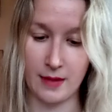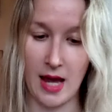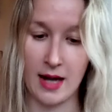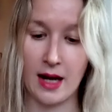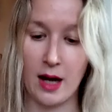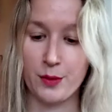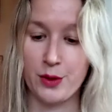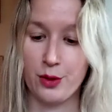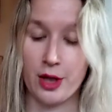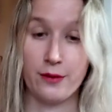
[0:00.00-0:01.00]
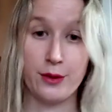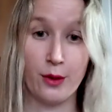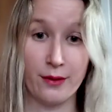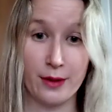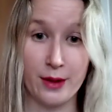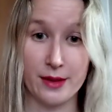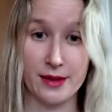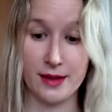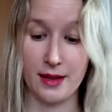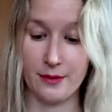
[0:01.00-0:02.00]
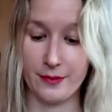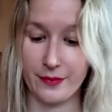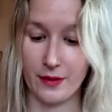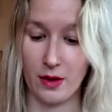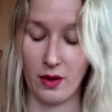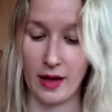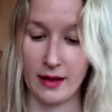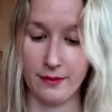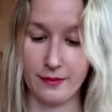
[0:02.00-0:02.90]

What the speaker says: And it helps you shift your frequency, okay?